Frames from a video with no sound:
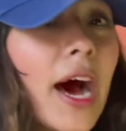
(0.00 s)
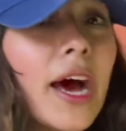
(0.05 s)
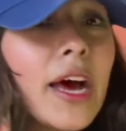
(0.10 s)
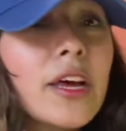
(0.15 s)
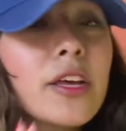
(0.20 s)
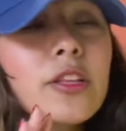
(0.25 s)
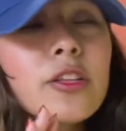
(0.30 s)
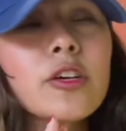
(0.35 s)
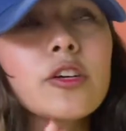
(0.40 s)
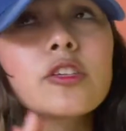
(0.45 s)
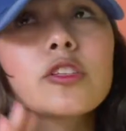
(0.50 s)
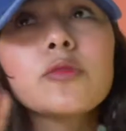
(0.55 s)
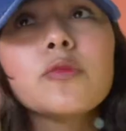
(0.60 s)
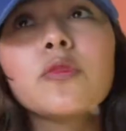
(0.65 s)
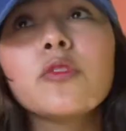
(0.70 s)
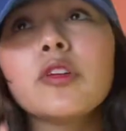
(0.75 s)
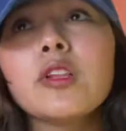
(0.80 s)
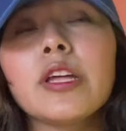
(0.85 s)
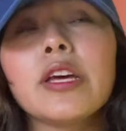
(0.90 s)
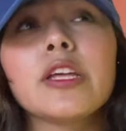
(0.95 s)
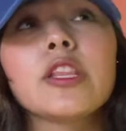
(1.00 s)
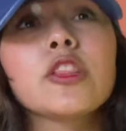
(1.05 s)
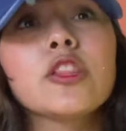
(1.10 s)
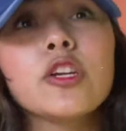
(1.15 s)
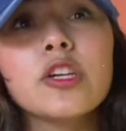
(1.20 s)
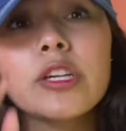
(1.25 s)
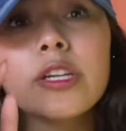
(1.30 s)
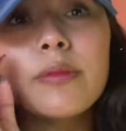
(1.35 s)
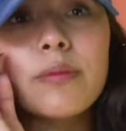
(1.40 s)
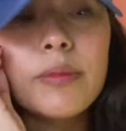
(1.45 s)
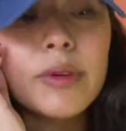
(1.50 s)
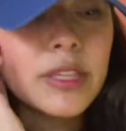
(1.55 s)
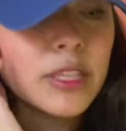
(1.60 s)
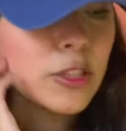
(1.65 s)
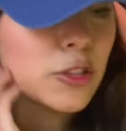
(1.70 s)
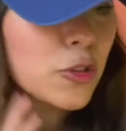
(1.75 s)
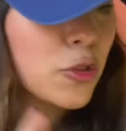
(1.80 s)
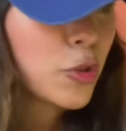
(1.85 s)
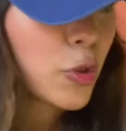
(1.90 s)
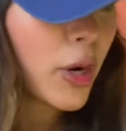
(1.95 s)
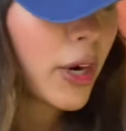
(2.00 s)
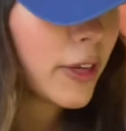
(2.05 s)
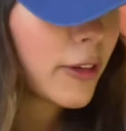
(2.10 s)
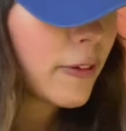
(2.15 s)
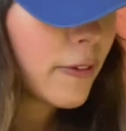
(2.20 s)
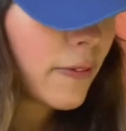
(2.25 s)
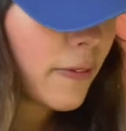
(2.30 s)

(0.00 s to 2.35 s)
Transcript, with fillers: I looked for like thirty minutes trying to